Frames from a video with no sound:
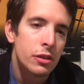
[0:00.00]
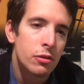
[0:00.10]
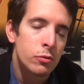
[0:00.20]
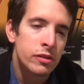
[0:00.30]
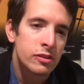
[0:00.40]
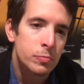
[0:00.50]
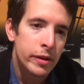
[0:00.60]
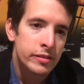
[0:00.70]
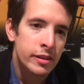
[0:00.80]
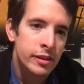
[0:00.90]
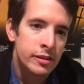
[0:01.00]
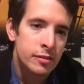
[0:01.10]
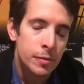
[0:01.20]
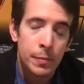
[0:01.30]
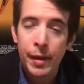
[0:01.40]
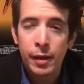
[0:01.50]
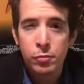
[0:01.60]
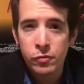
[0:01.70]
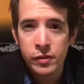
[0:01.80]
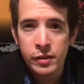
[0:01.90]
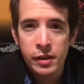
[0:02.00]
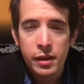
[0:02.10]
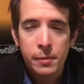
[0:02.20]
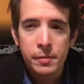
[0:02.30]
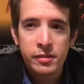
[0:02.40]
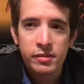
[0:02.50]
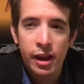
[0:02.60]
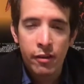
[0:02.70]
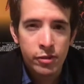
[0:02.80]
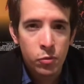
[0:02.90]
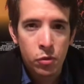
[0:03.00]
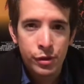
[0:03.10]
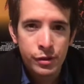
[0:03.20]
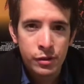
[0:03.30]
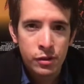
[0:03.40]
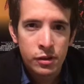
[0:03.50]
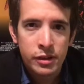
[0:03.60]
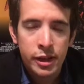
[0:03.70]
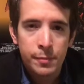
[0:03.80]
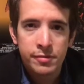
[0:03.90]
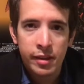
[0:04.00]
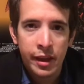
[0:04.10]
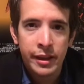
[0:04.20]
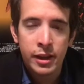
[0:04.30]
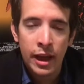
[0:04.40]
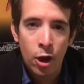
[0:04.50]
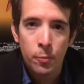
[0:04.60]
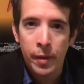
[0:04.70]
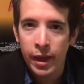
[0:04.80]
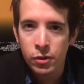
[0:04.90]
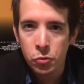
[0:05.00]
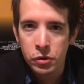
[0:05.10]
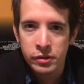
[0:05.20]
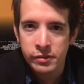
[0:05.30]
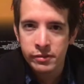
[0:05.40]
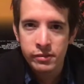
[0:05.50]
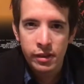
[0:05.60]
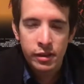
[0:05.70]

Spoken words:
was expecting it to be a bad movie because everyone kept saying how bad it was.